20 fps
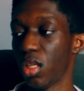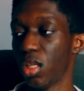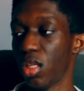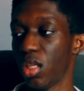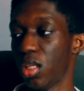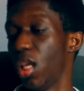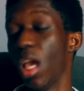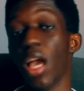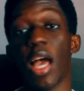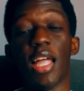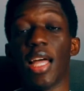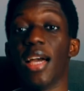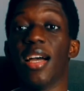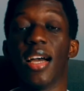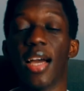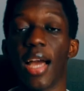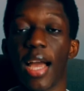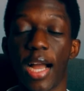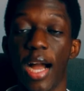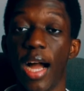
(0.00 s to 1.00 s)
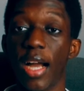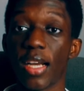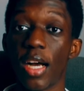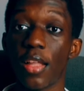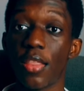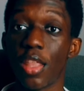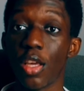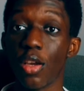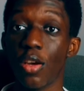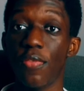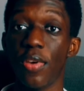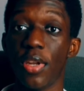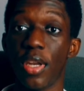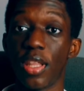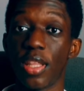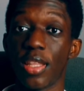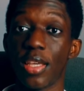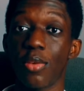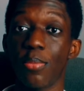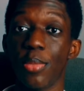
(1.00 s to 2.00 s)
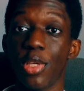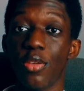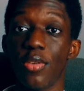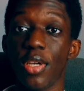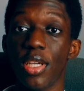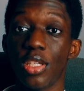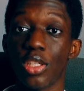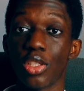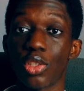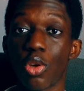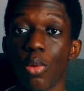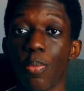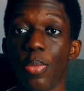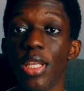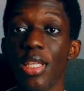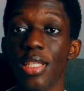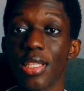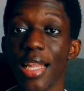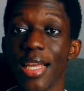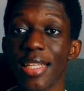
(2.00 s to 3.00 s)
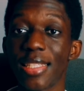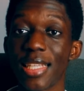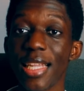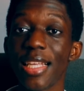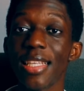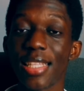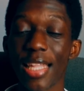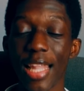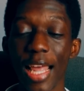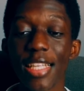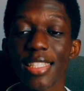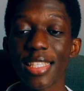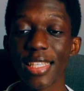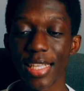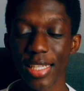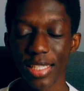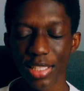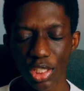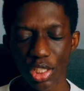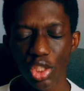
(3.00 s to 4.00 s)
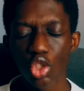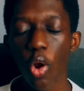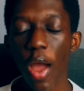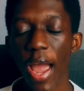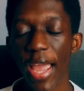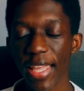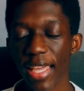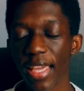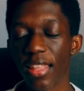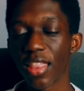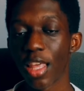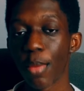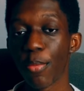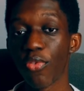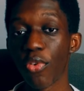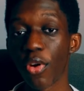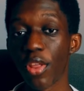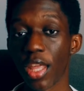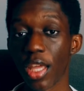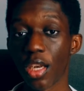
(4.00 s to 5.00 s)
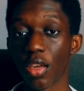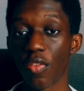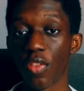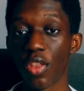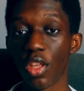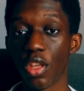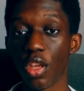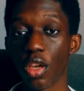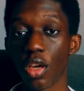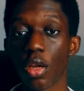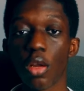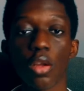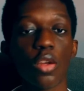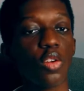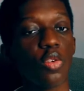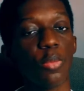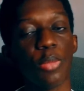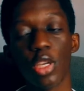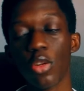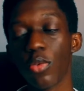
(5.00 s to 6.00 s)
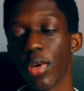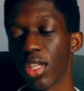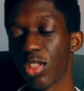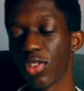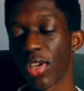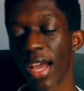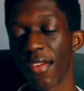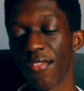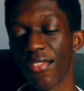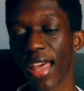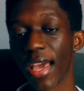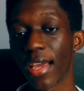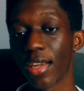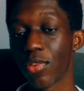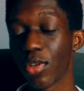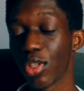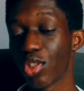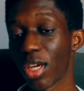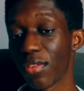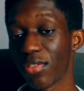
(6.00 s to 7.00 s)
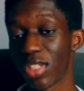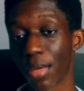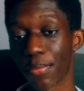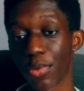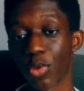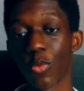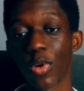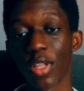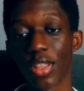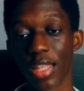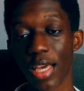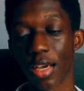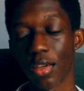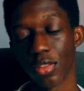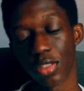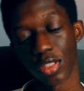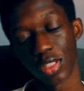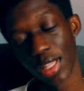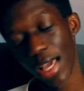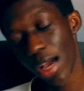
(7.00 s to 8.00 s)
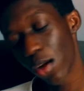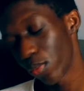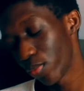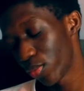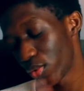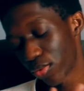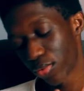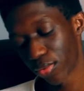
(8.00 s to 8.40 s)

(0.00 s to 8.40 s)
Yeah, I can't think of anything that would be greater. So please, let's try get there before the end of the year. It would be great to have that. Great to have chapter 1000. That